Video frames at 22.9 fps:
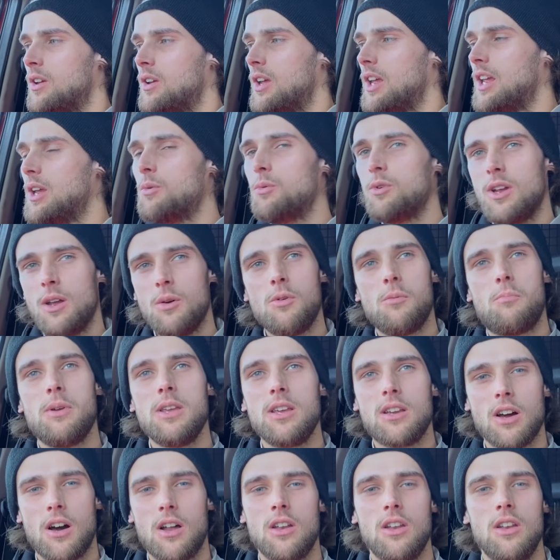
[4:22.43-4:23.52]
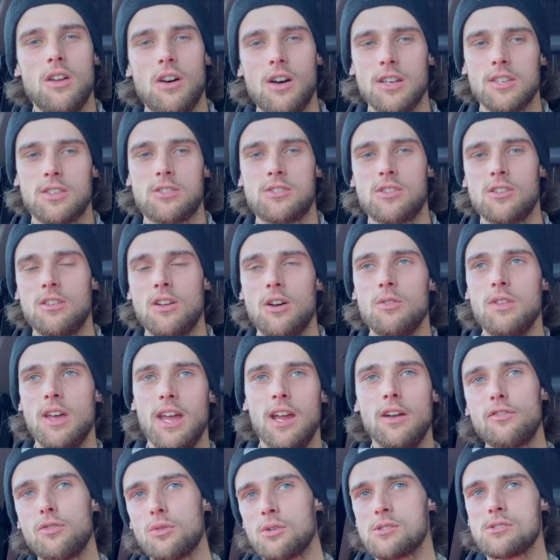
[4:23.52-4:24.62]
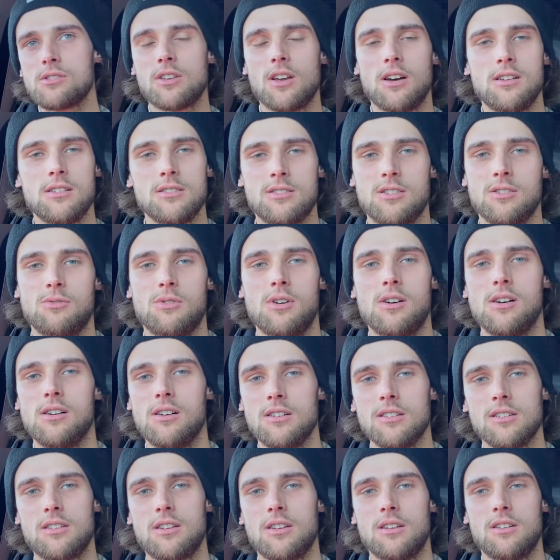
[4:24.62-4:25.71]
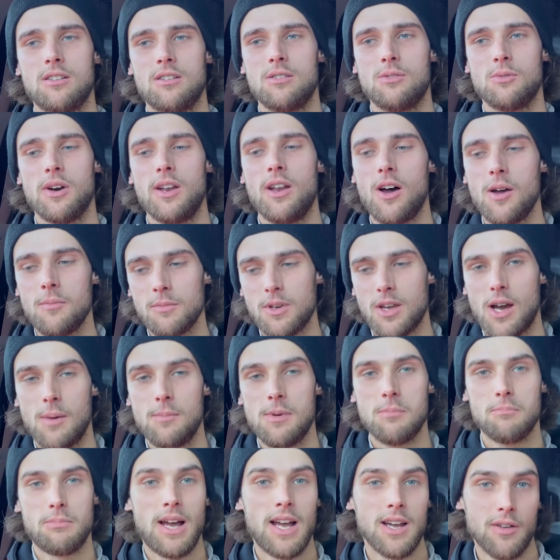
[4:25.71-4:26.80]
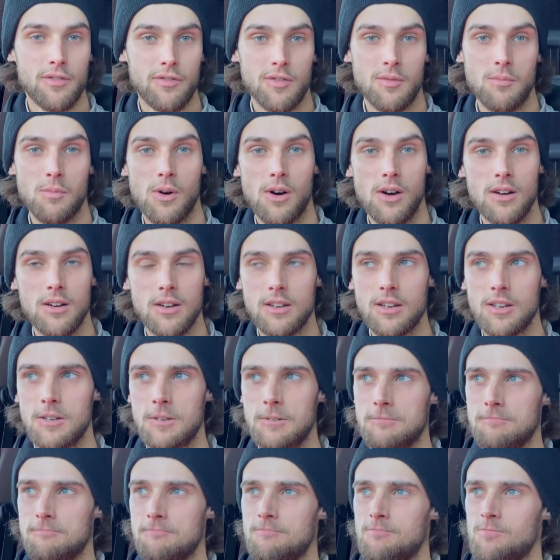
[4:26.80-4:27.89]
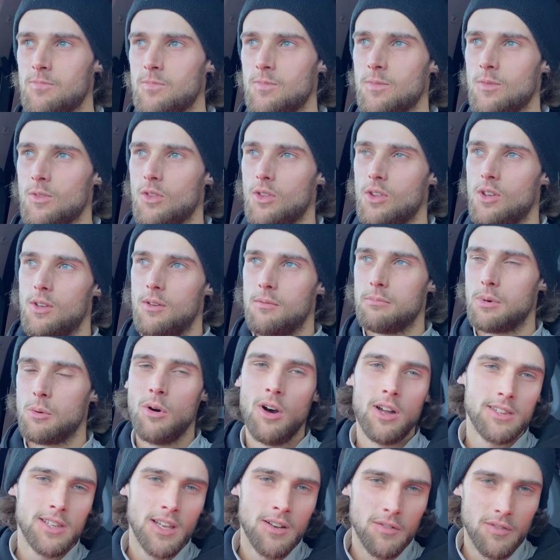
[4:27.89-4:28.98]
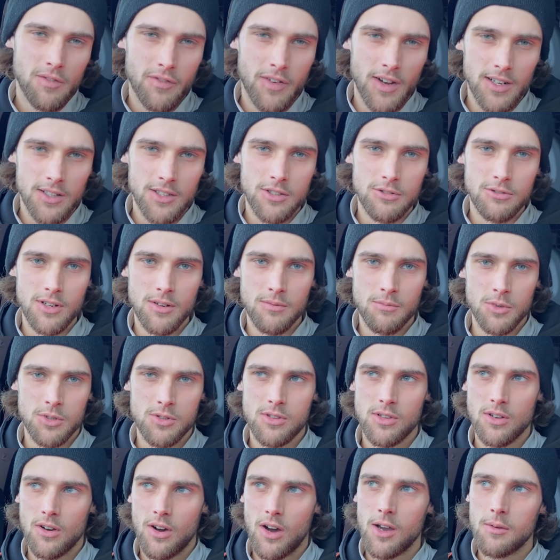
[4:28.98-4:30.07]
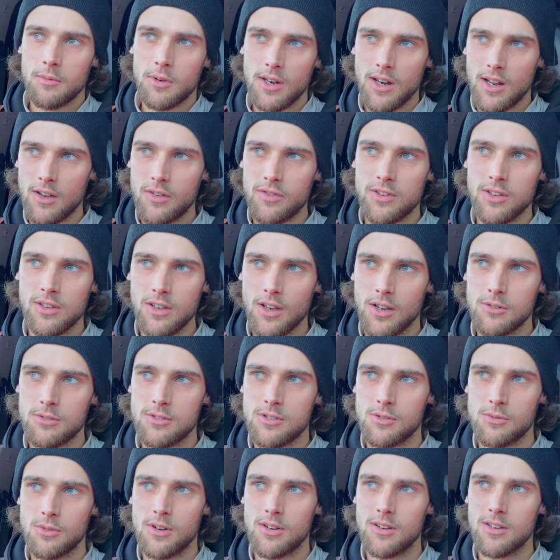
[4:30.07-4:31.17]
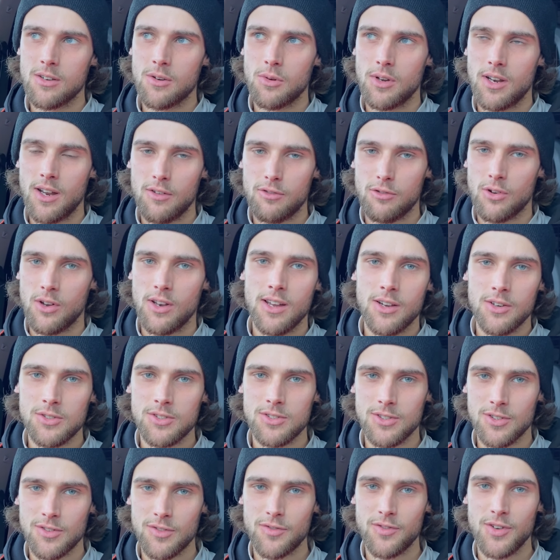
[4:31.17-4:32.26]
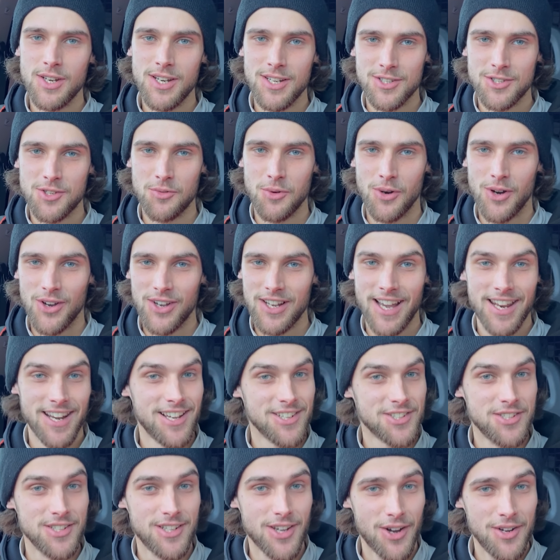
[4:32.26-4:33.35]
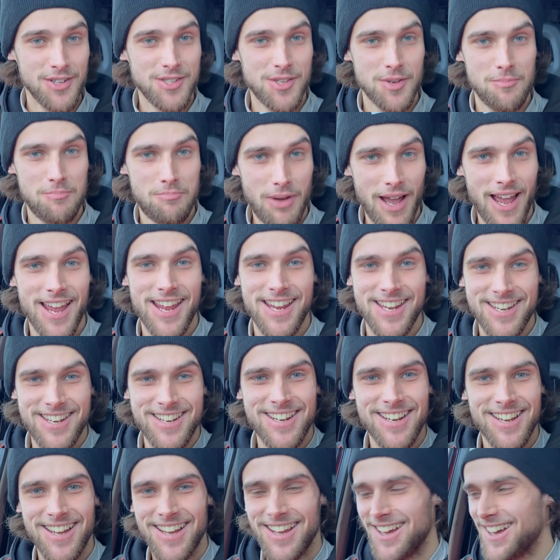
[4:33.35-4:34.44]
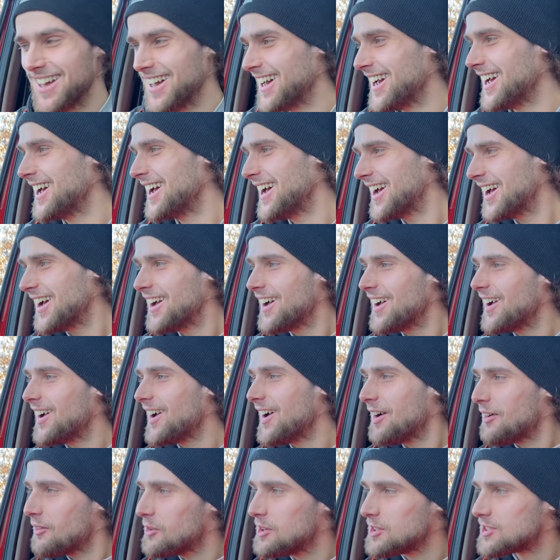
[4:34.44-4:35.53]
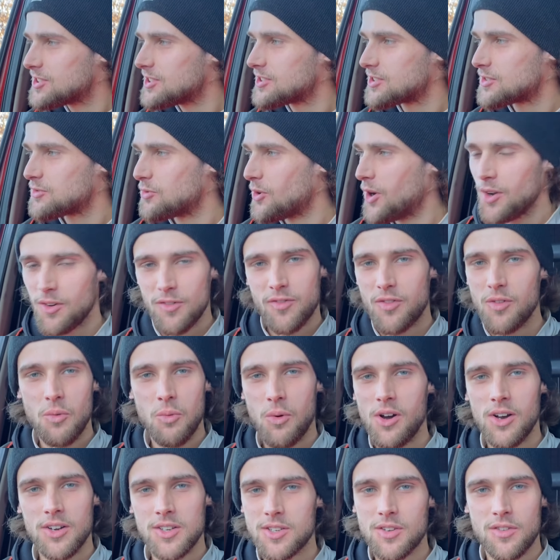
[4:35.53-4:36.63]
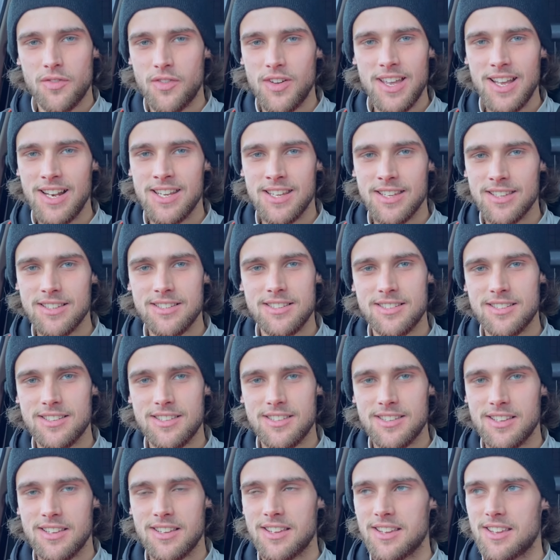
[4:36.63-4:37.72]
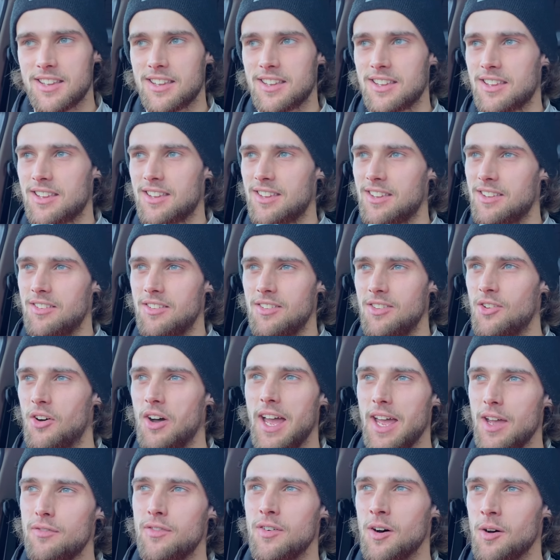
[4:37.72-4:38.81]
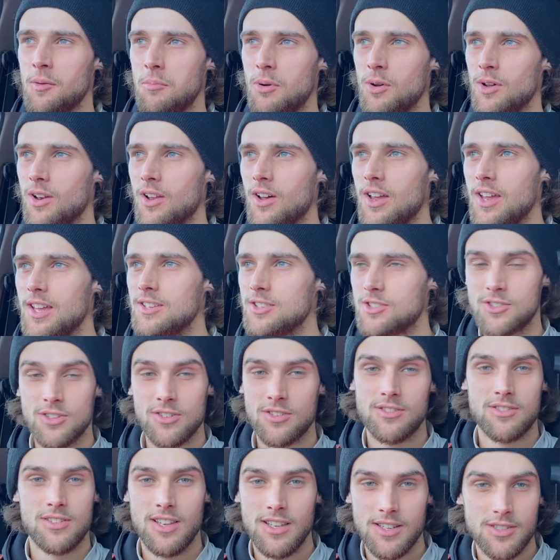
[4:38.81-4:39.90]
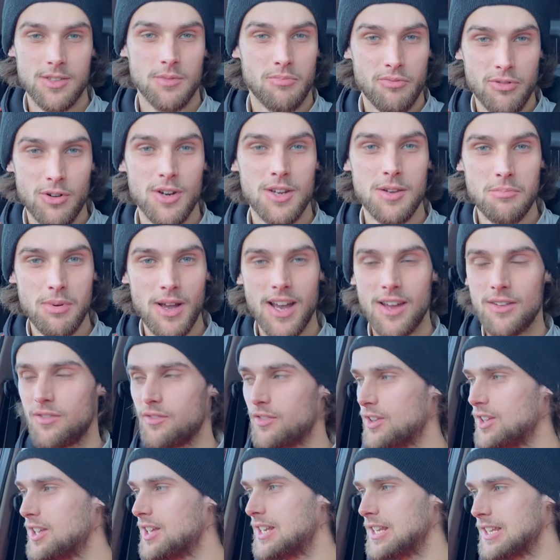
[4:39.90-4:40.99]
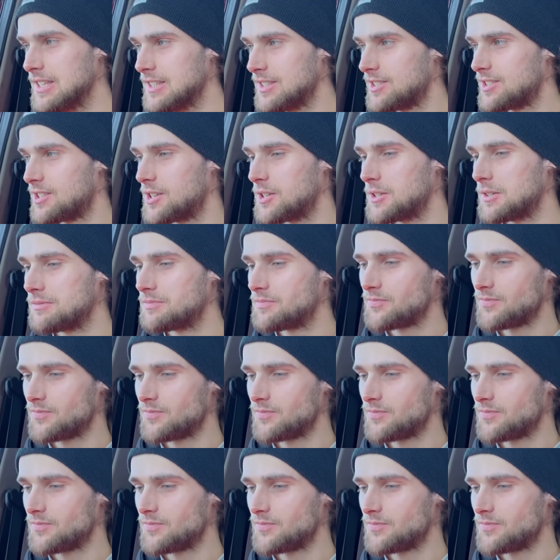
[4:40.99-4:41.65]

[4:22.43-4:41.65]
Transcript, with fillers: it, it would be kind of nice to know that everyone's going to work when I'm coming back from work. But what I didn't factor in was that I'm going to have to go to work when everyone else has finished work and actually going to bed, which is one of the worst feelings. Not ever, but like it's just, it's a pretty bad feeling to